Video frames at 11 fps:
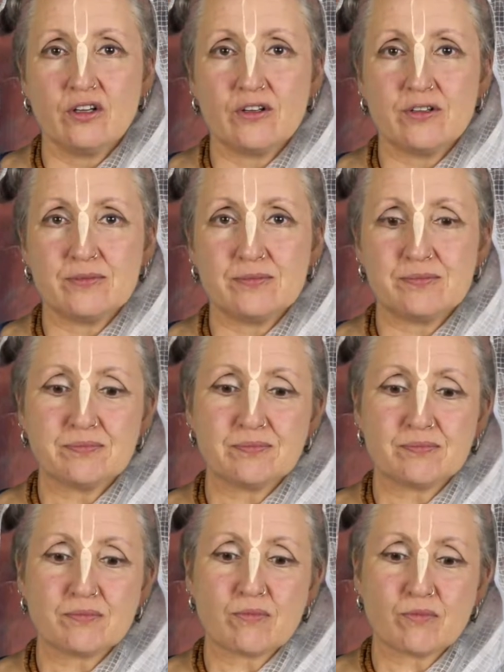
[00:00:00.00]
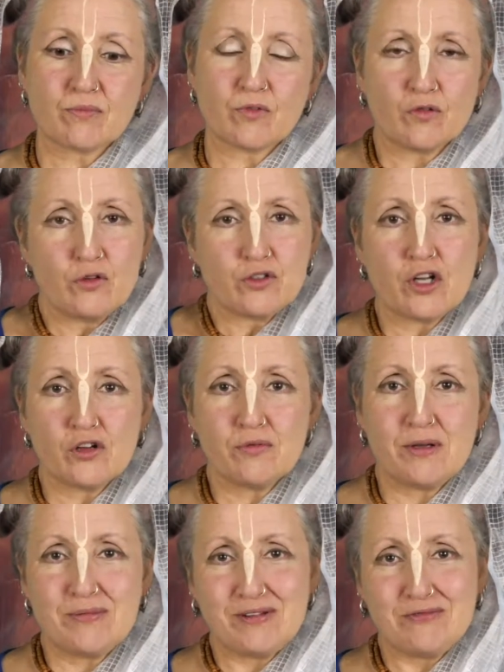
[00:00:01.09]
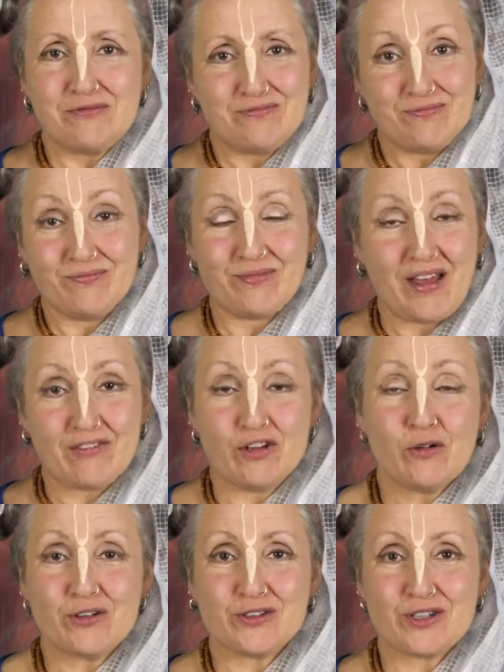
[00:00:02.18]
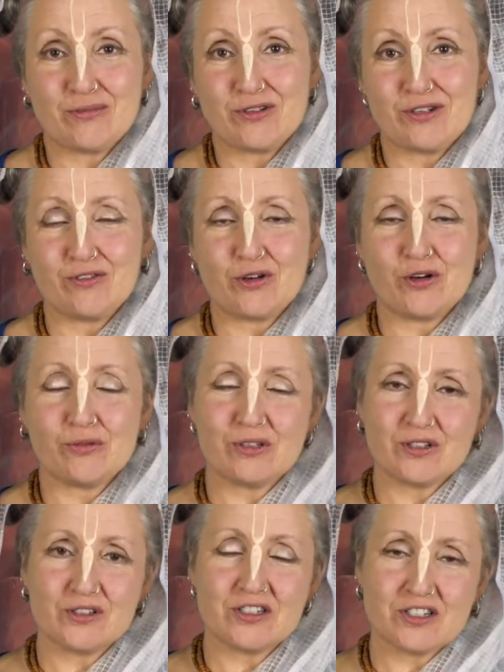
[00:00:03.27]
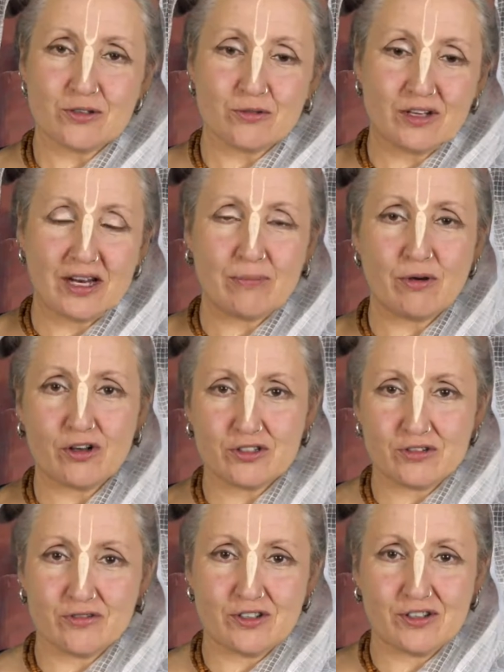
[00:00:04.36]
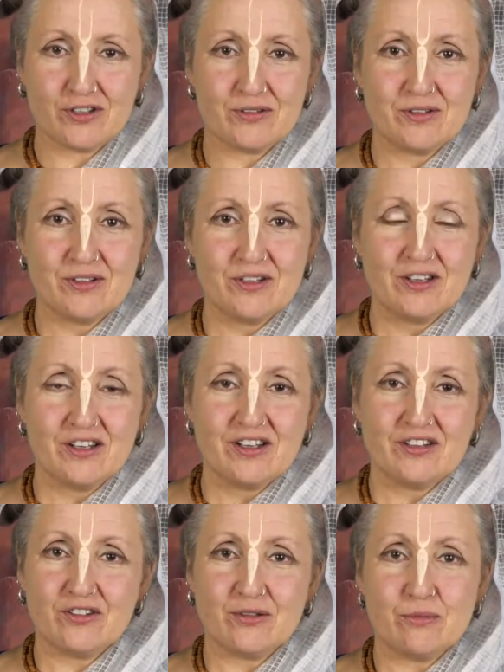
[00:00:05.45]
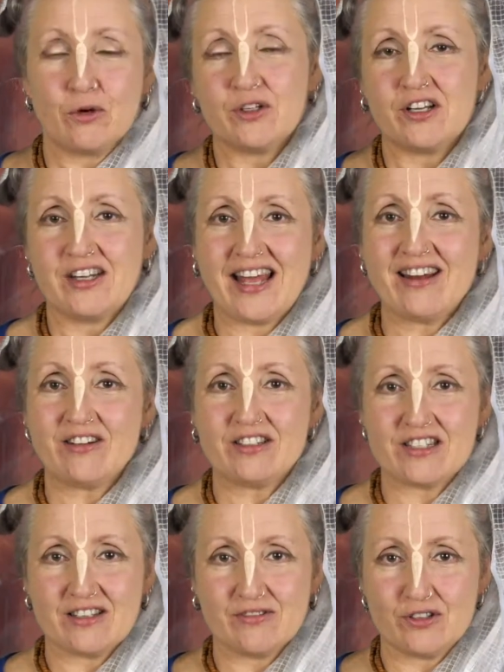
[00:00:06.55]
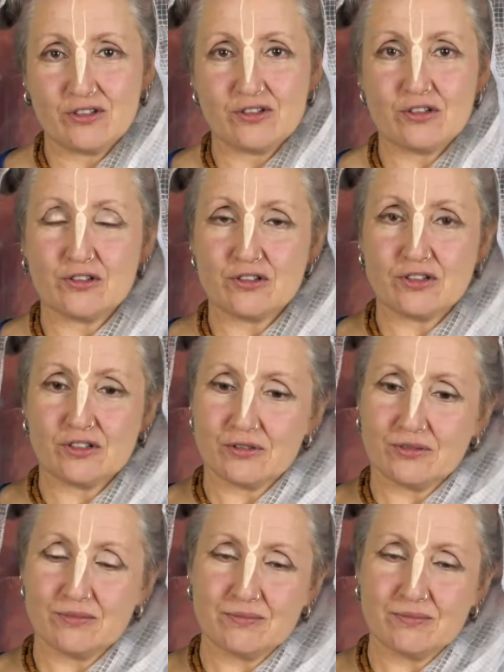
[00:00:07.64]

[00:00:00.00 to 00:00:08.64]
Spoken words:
Of course, a lot of people have no conception of God because it's not really part of the modern narrative, the